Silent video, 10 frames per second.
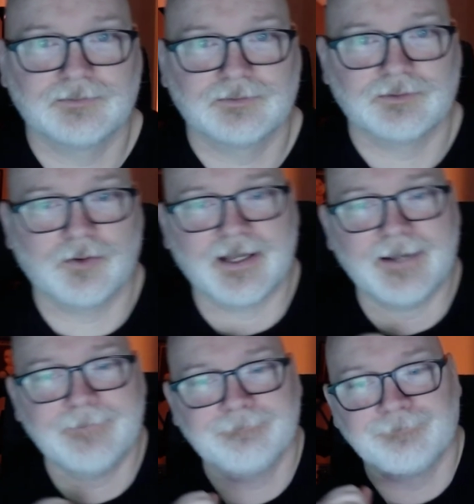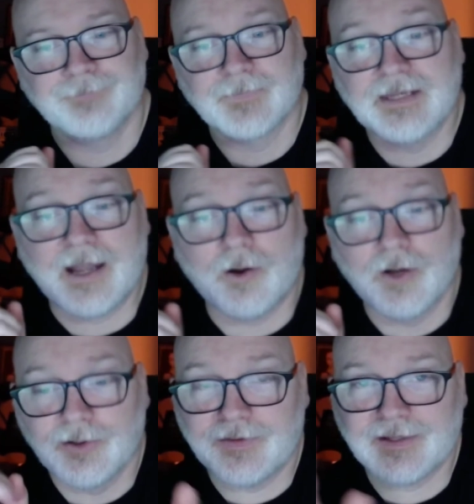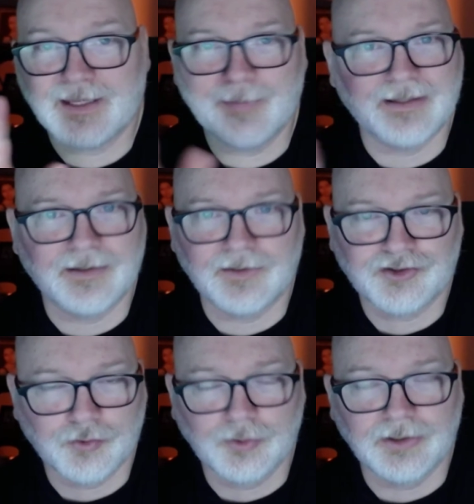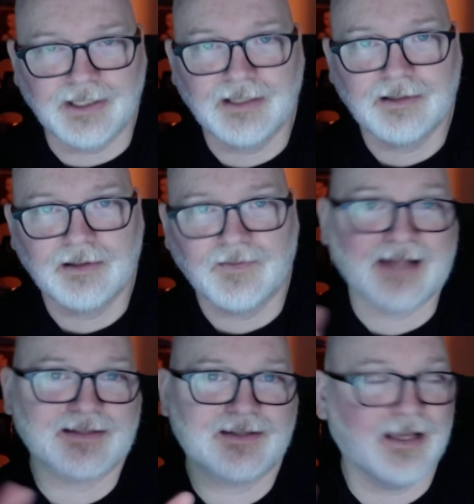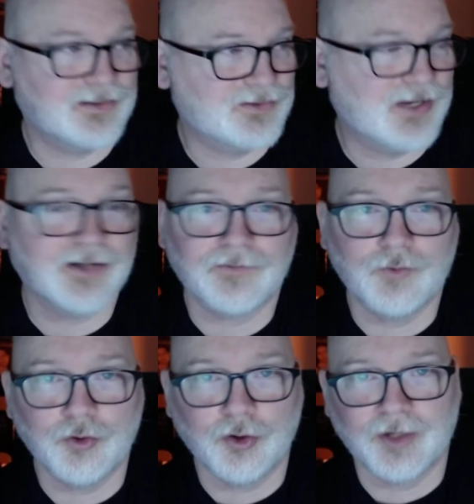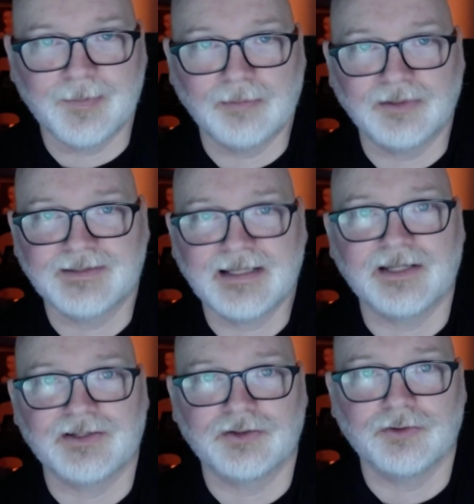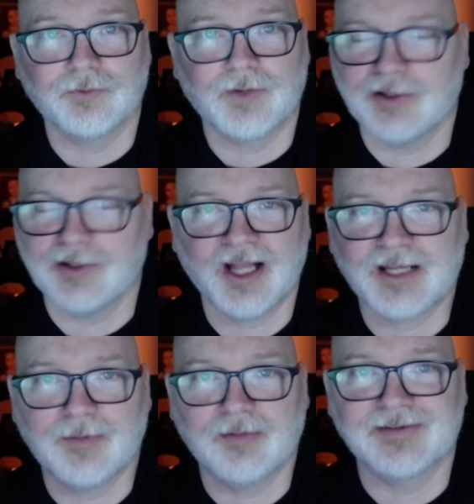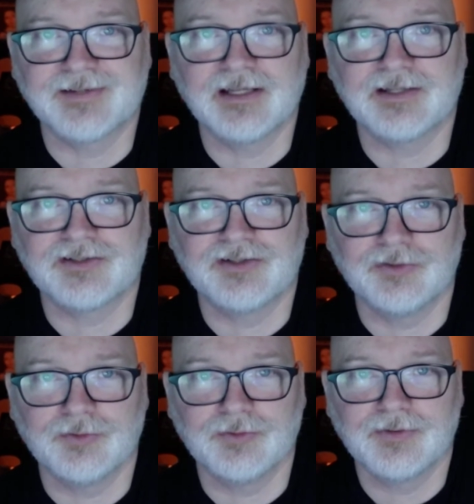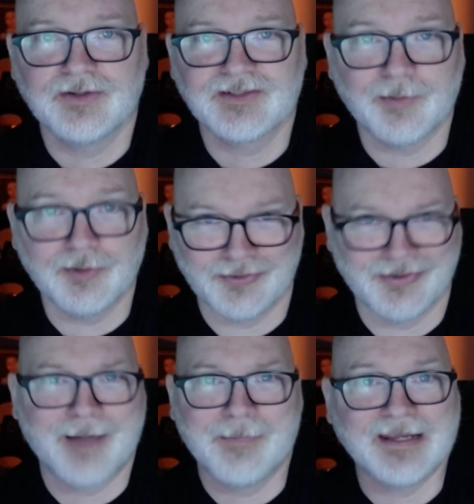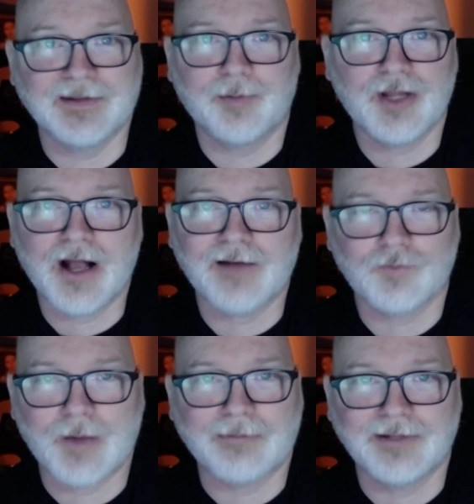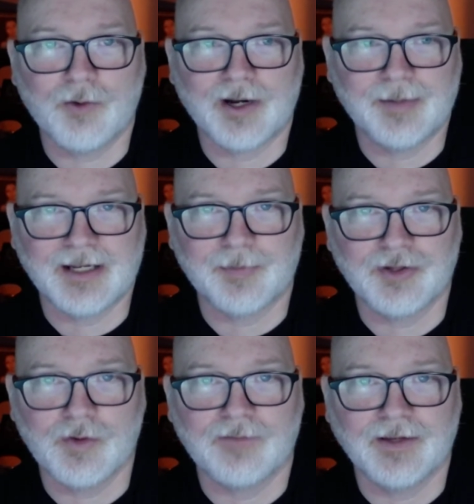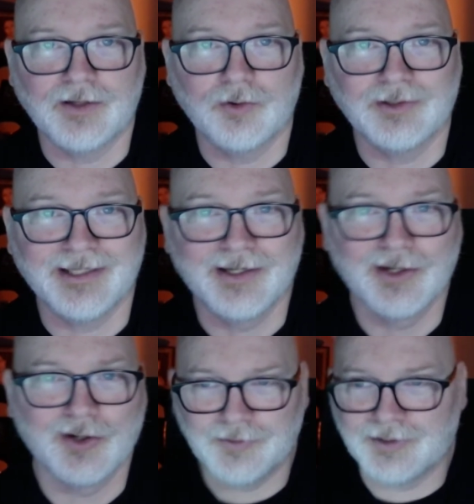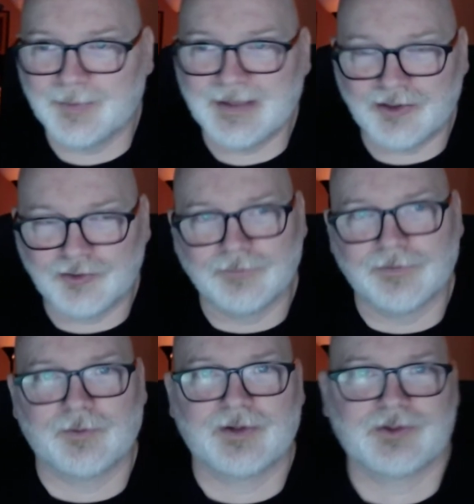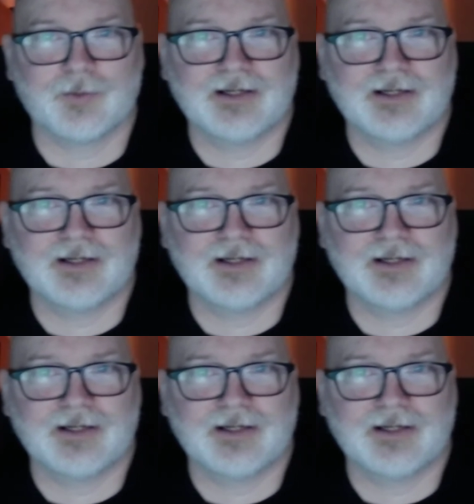Okay? Now, you're thinking, but surely that's the extent of who you're going to be able to sell it to, right? You're not going to be able to sell it to someone who's not making the playoffs. Why would they want to pick up a UFA goalie who's going to be injured for the rest of the regular